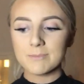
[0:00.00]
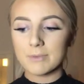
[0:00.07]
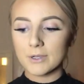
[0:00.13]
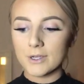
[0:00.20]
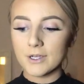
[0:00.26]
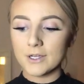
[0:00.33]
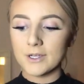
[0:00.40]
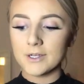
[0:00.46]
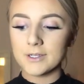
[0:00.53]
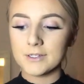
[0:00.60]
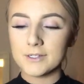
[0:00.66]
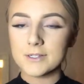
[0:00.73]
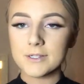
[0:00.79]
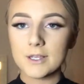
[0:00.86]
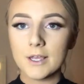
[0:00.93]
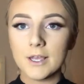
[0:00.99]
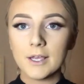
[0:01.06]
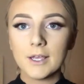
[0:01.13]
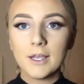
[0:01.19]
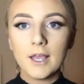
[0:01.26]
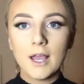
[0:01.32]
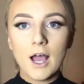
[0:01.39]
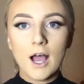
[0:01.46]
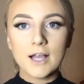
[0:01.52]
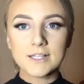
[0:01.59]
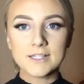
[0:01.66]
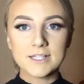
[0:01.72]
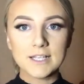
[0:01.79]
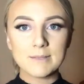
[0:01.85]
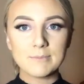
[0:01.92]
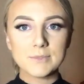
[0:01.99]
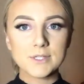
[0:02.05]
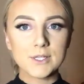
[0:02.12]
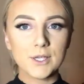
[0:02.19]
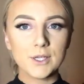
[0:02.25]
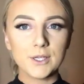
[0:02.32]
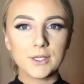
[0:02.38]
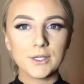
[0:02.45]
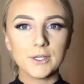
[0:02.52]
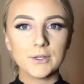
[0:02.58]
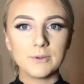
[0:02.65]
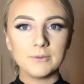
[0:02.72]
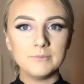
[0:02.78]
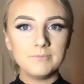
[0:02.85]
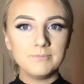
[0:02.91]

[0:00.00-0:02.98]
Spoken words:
because I seem to,